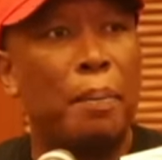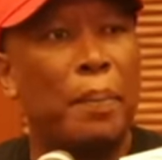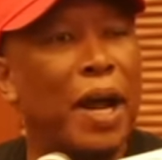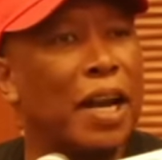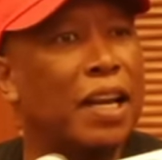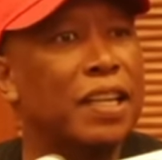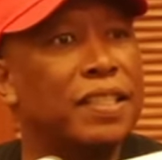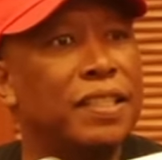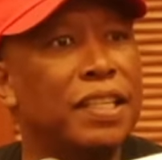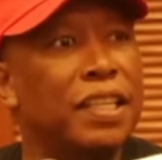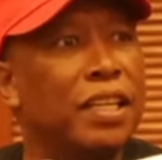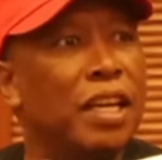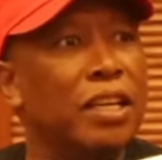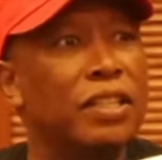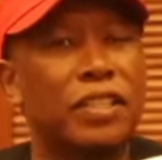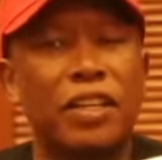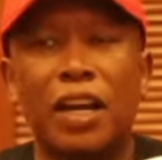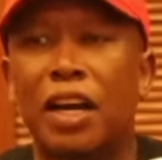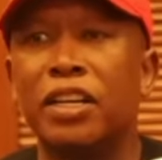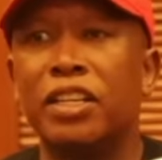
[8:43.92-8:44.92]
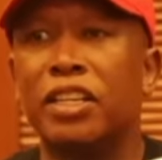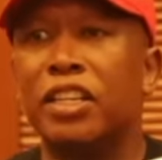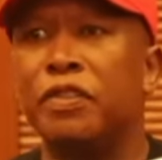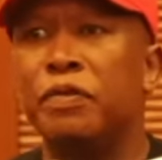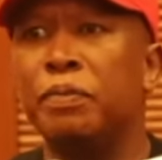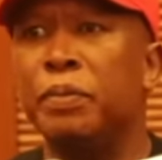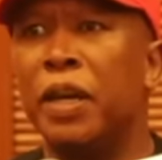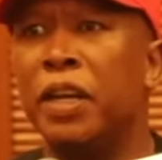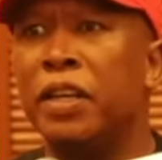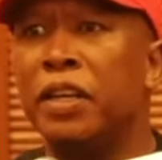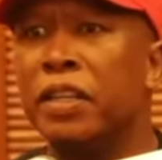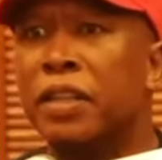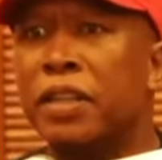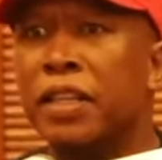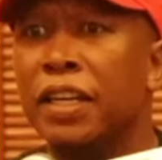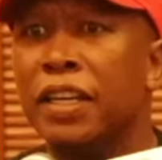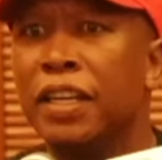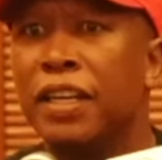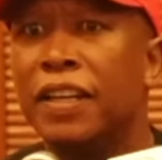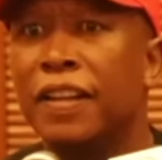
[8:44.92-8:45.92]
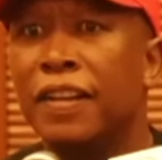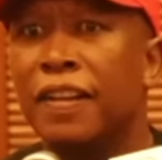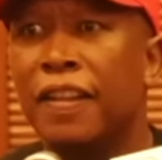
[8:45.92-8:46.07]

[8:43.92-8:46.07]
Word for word: Palestinians can't give me anything.